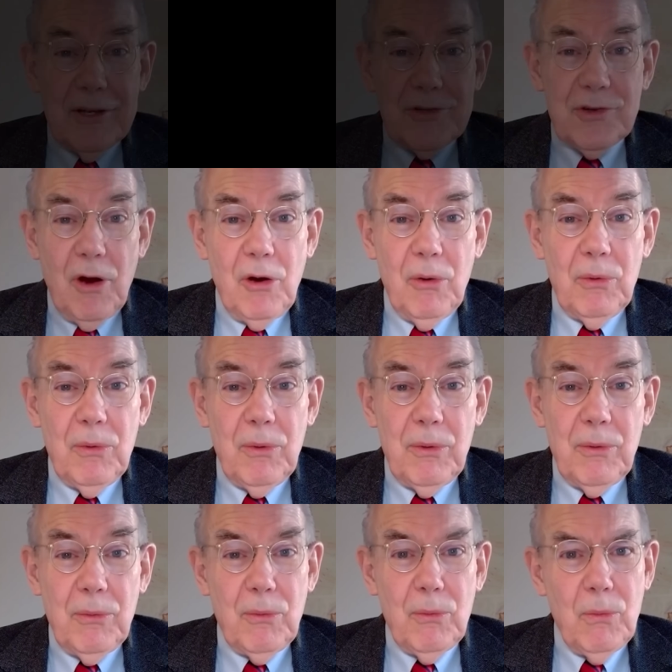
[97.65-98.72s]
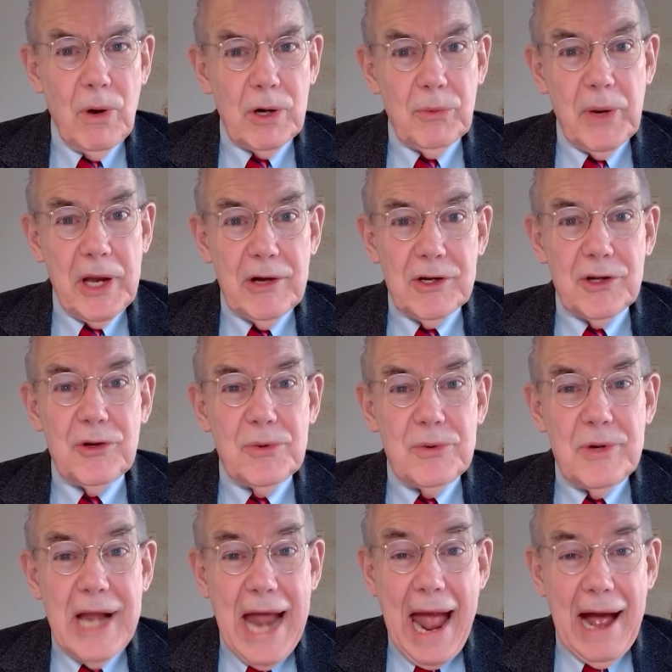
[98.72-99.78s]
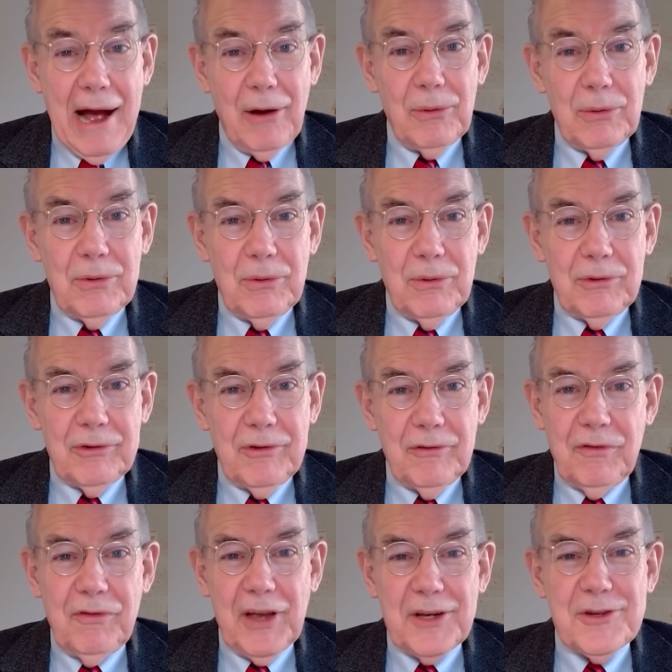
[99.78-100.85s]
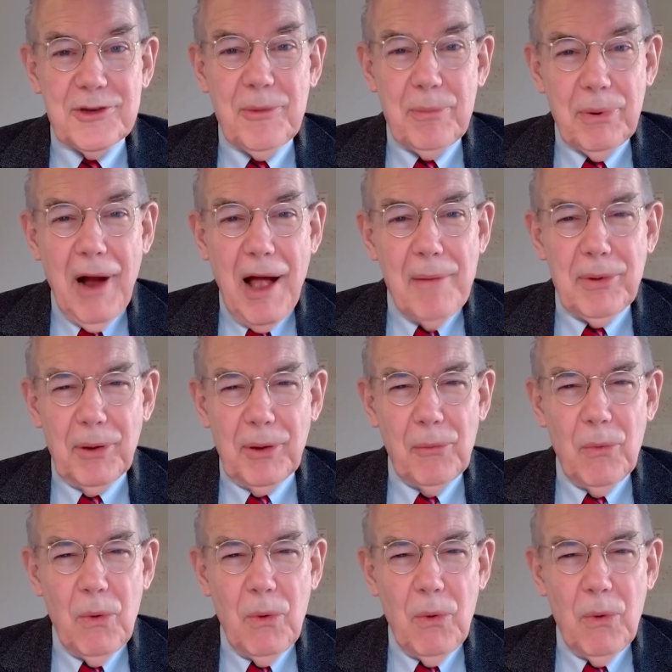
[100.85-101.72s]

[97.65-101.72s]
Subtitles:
So what are we going to do now to fix the problem?